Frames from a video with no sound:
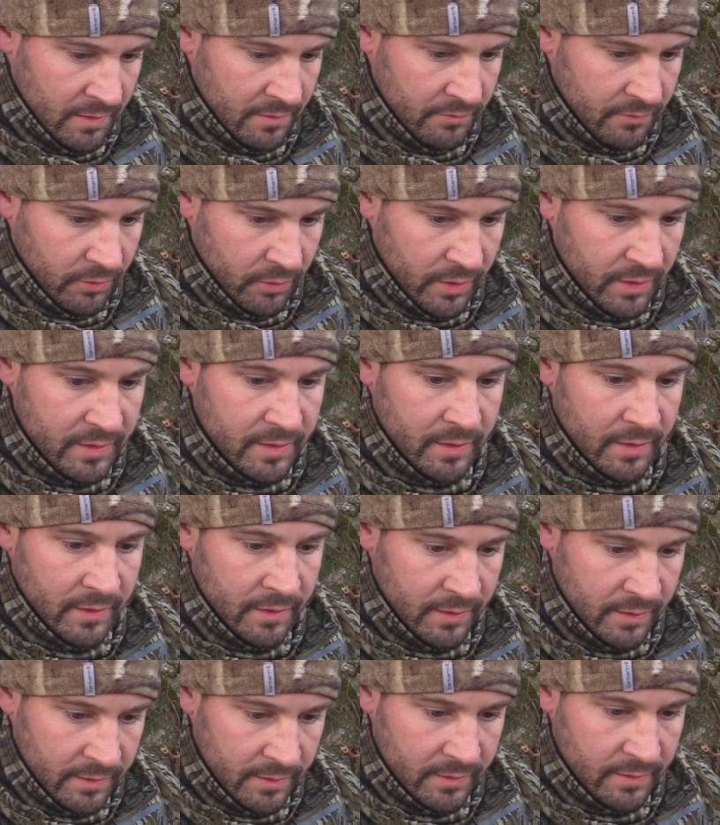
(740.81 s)
for it to
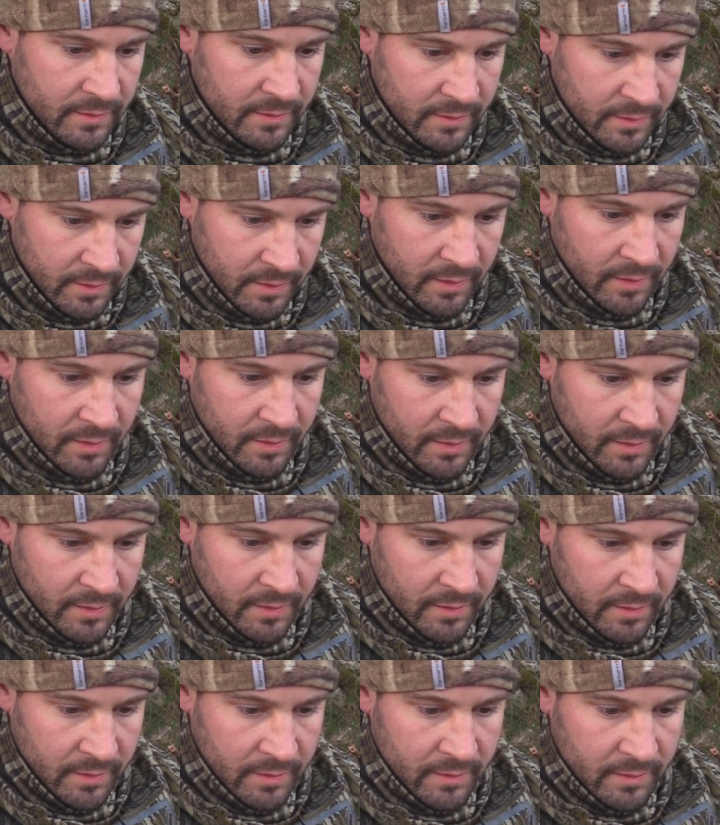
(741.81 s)

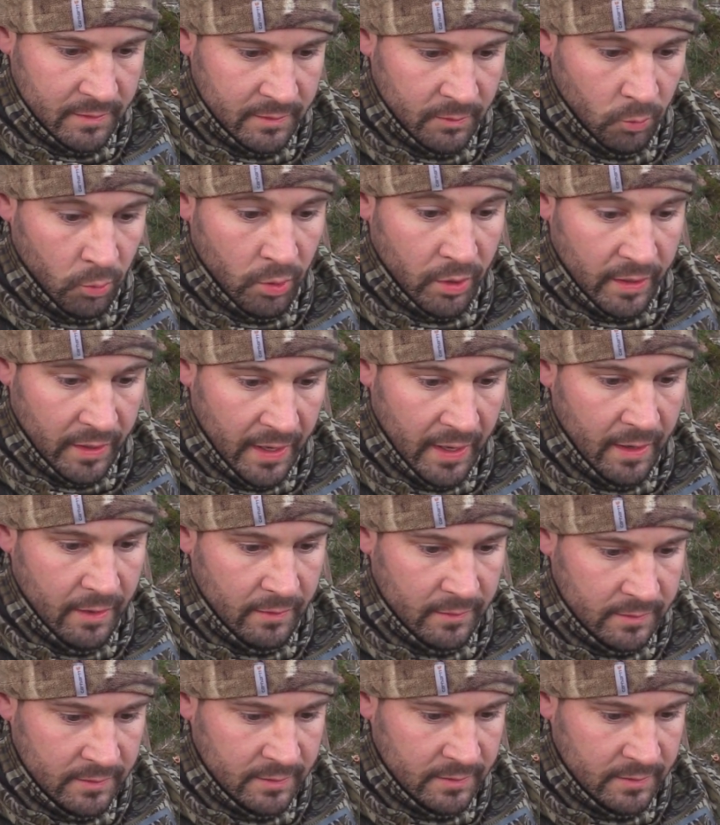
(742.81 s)
work out